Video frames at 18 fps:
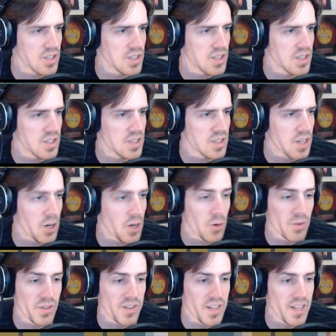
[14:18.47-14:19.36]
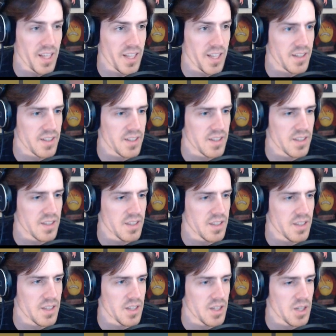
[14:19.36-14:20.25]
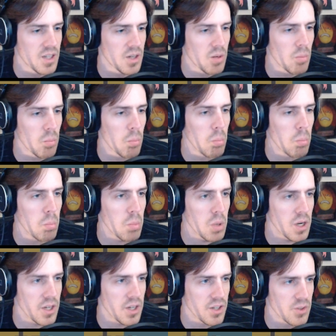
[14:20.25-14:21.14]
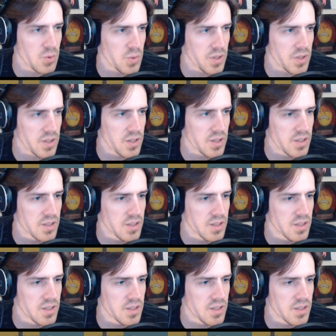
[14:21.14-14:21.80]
I don't dislike it. But it's weird.